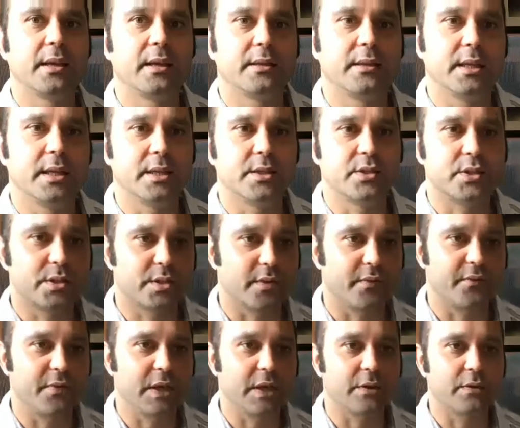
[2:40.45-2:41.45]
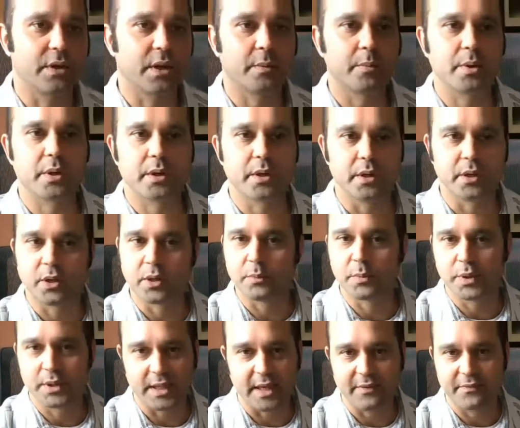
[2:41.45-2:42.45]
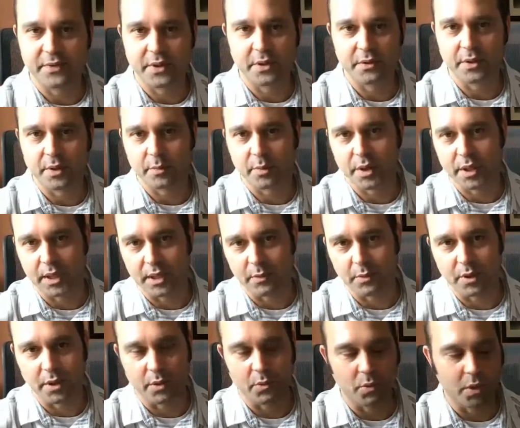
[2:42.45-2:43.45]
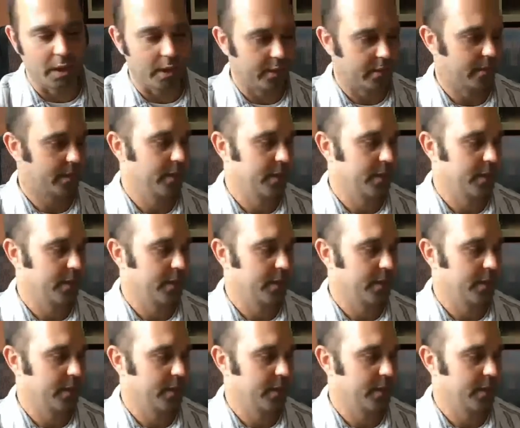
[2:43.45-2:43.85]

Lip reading: Then it's just a finger number, and you can put that finger number anywhere you want.